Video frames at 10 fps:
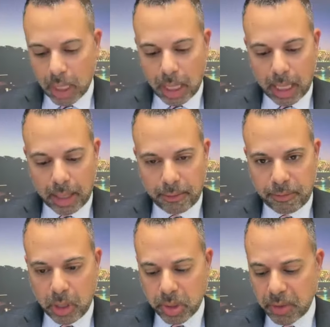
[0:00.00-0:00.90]
Uh,
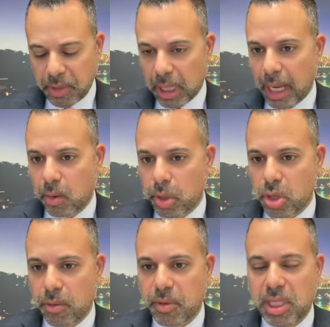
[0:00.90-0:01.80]
folks, if you like what
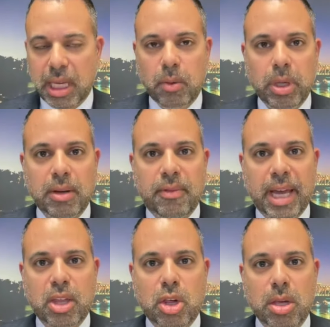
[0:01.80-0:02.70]
you've seen, we
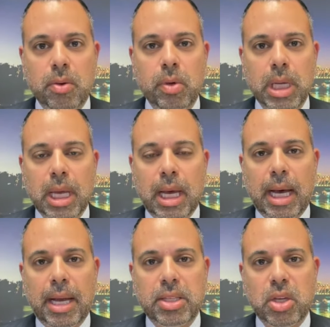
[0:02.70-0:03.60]
invite you
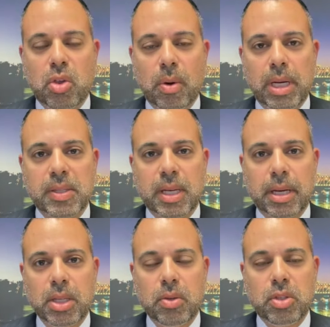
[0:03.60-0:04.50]
uh, to join us
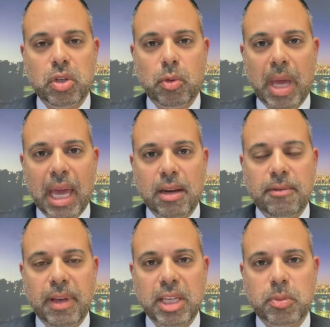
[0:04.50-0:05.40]
on YouTube and
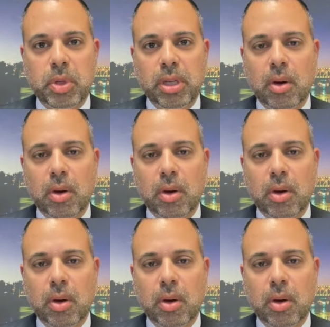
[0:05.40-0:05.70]
Facebook.